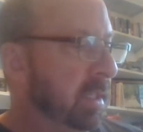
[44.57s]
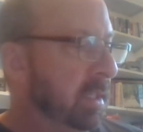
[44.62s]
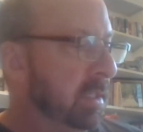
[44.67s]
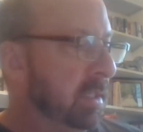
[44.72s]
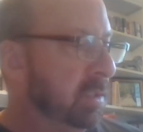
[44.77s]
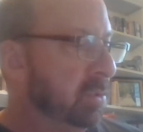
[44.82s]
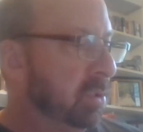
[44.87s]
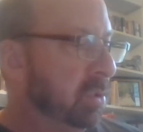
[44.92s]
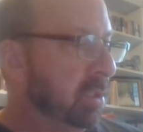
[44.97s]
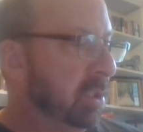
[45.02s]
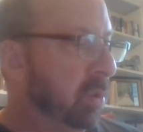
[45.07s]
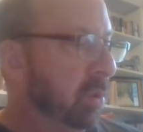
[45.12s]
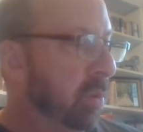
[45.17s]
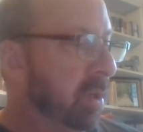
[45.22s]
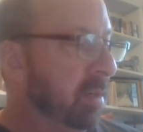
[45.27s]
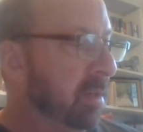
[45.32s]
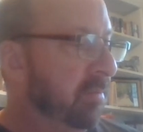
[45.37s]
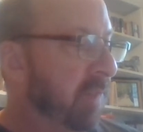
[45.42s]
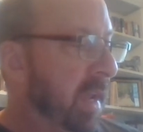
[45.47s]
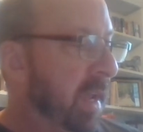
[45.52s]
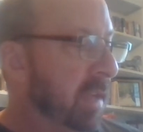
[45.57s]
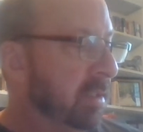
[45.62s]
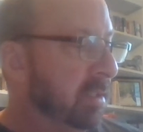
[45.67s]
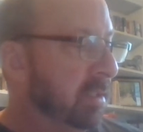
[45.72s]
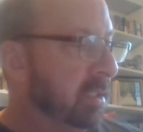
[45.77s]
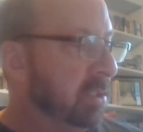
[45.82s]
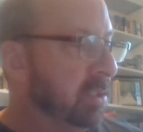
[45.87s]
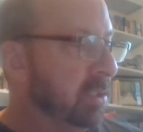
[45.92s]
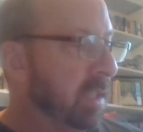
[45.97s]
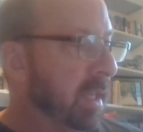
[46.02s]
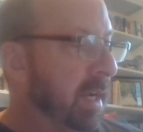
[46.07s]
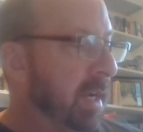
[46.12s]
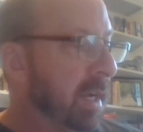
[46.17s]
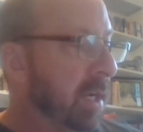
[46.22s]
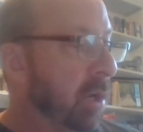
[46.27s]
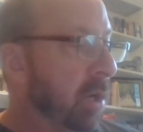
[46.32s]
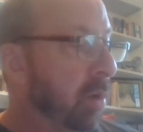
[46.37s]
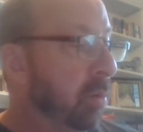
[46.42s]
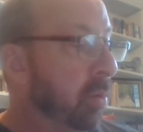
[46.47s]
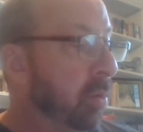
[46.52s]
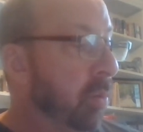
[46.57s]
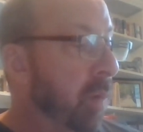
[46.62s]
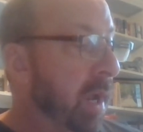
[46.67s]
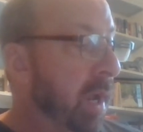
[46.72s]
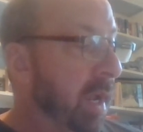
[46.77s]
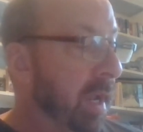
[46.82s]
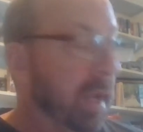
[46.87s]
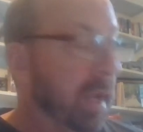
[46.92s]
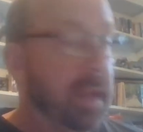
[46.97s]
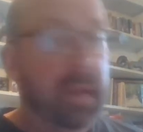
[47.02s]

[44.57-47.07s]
is to your advantage that I go away,